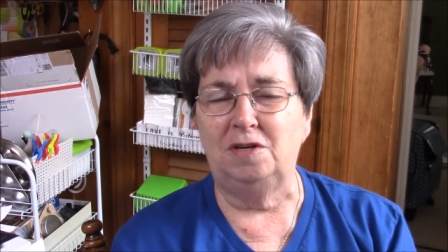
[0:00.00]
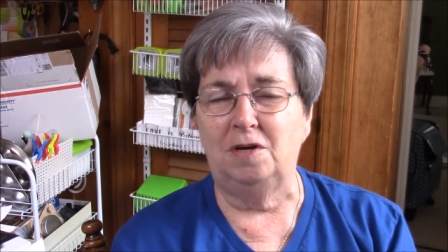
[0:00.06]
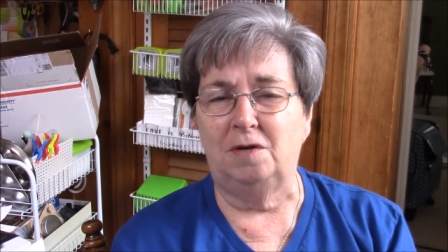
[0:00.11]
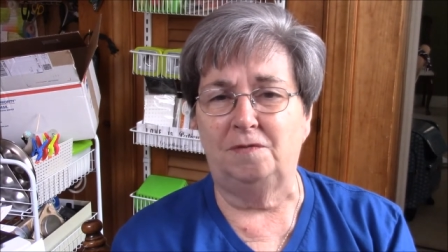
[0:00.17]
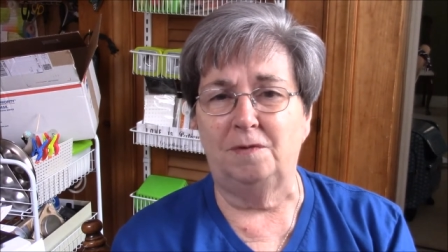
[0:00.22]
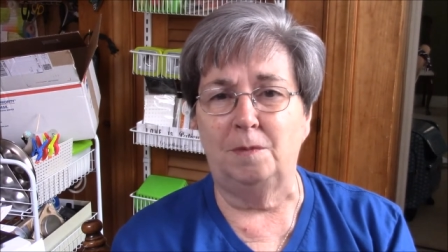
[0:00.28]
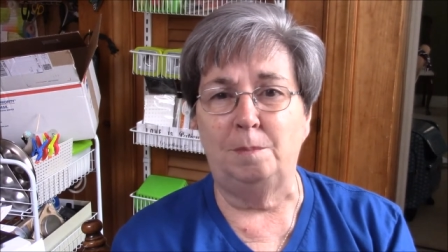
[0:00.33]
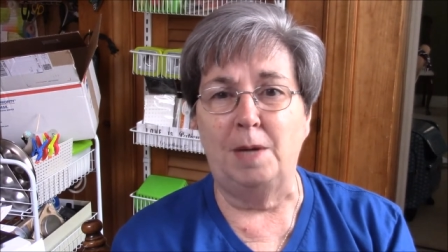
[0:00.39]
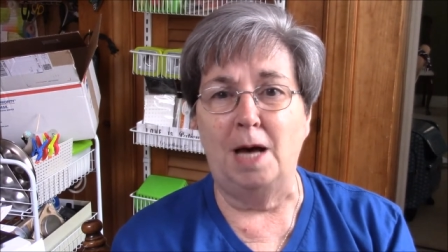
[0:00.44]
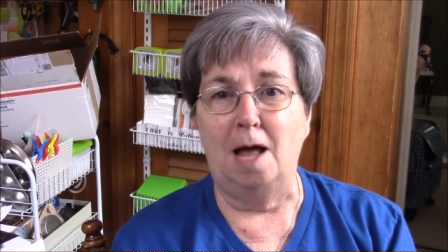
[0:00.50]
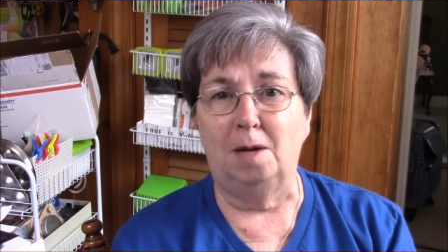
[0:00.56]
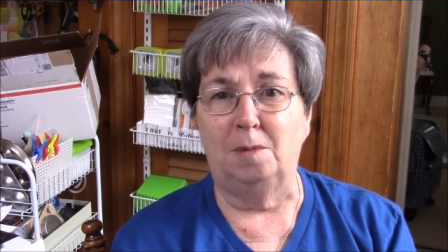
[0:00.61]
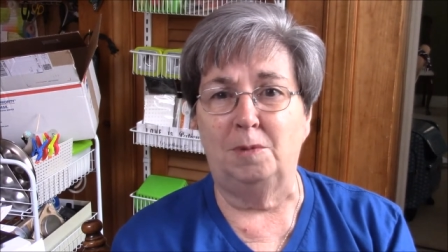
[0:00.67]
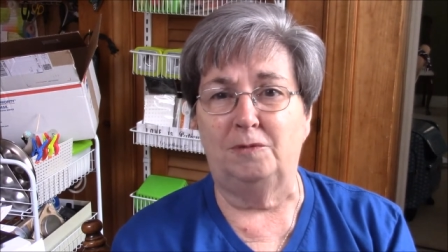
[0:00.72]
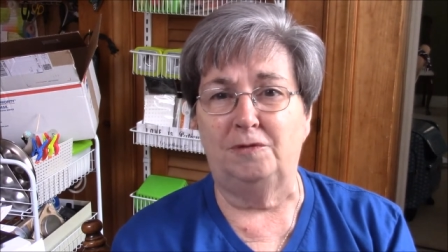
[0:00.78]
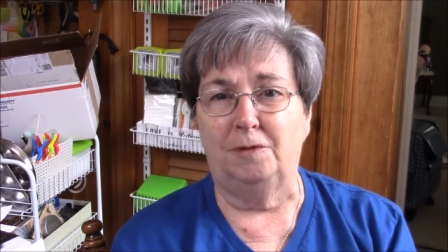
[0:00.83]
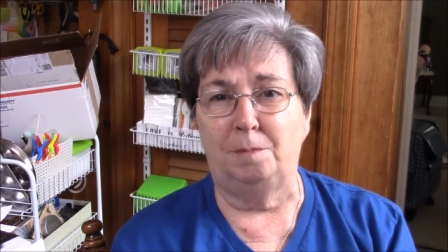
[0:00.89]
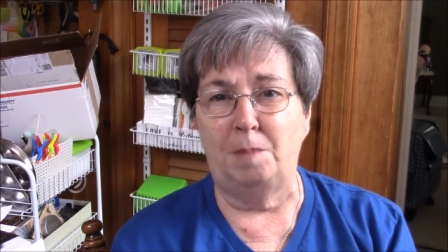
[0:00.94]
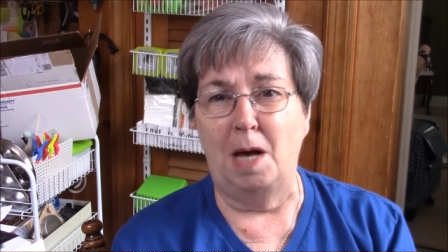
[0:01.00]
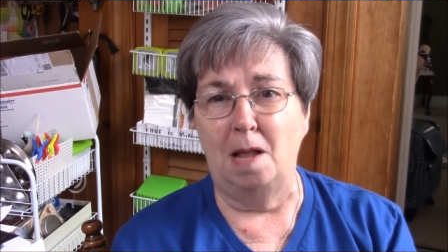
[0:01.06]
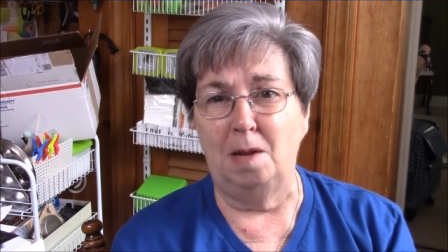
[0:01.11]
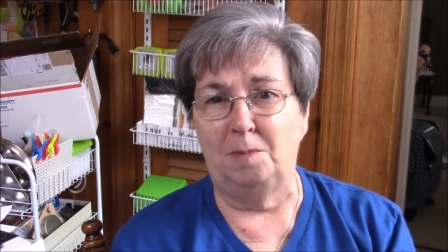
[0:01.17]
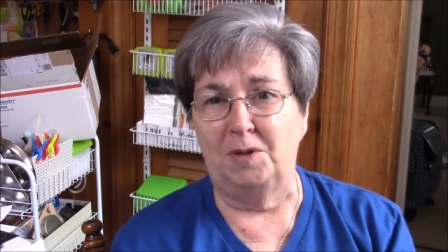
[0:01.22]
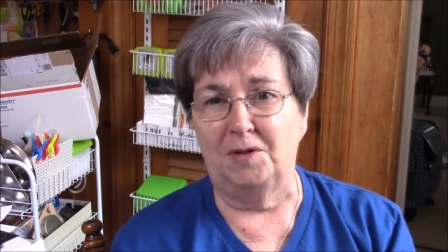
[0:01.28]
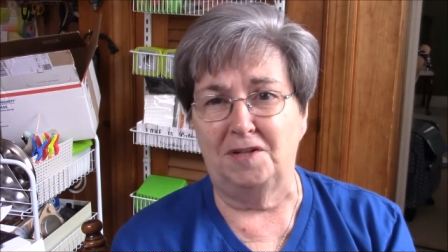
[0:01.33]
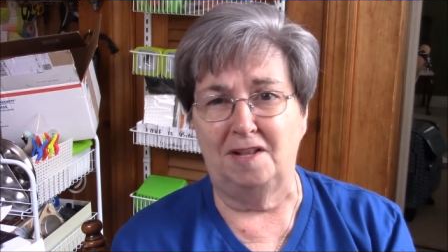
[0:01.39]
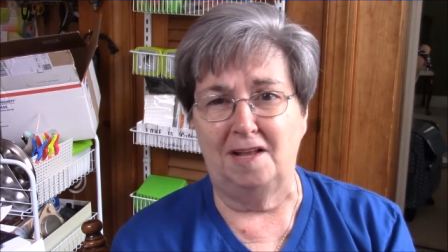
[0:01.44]
you know, from polymer, from
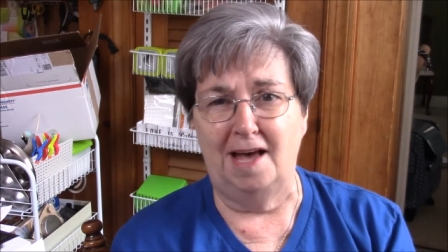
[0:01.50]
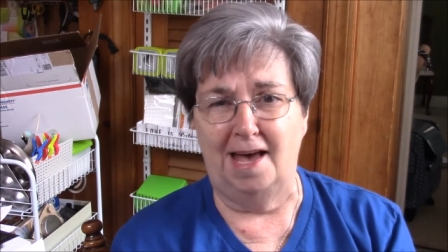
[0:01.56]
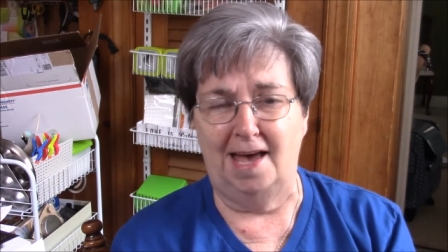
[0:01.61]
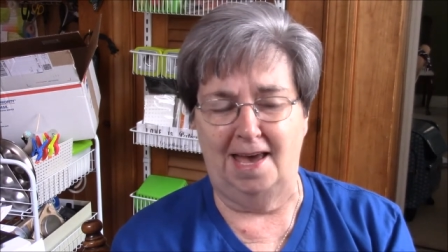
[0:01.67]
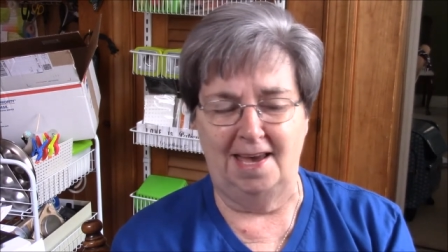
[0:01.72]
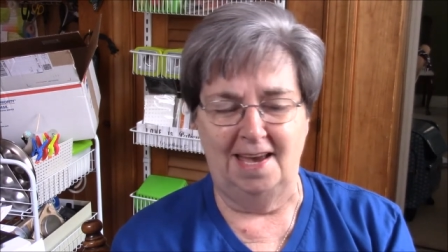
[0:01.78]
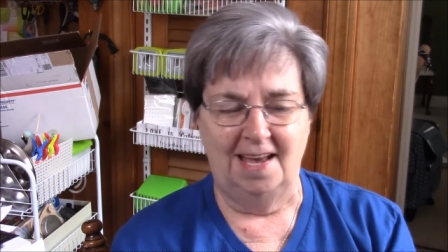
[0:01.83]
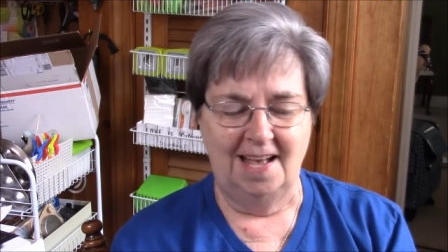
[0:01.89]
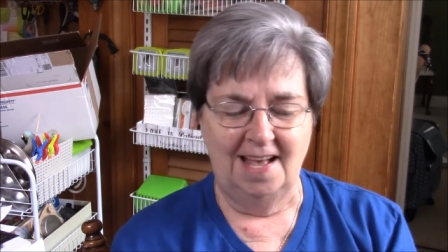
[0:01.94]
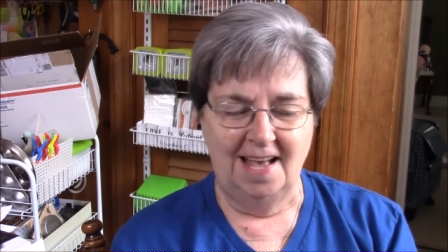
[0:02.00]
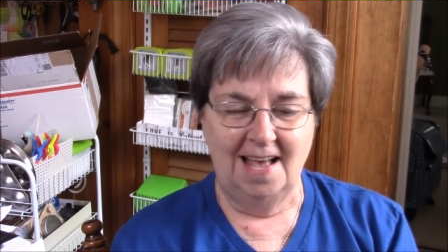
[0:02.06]
polymer clay.